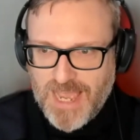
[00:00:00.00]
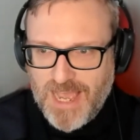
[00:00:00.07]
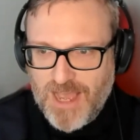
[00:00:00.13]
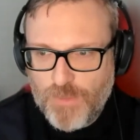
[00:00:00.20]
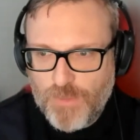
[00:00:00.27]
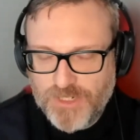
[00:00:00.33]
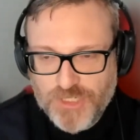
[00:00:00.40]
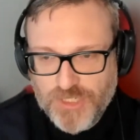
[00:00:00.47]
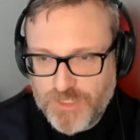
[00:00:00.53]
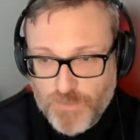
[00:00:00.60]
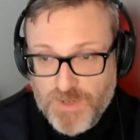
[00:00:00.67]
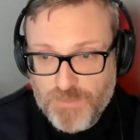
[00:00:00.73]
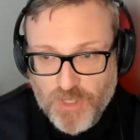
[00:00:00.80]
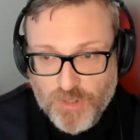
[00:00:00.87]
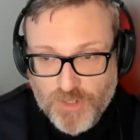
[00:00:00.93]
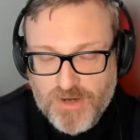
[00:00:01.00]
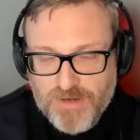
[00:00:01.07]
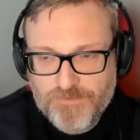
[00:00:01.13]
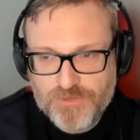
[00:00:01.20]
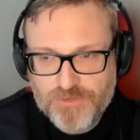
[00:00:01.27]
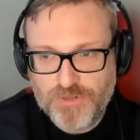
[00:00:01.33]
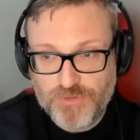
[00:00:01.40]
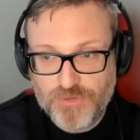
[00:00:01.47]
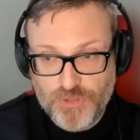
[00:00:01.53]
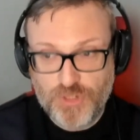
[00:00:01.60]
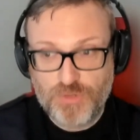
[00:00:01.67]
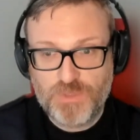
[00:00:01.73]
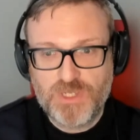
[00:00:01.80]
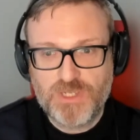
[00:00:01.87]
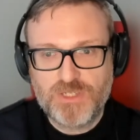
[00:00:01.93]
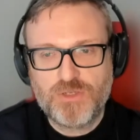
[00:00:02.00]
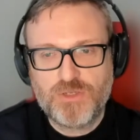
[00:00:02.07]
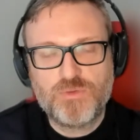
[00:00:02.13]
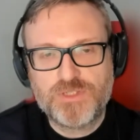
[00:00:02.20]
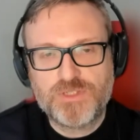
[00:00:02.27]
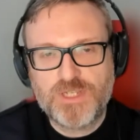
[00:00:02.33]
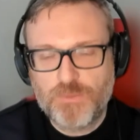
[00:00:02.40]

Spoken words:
how much, like we build our infrastructure to be used,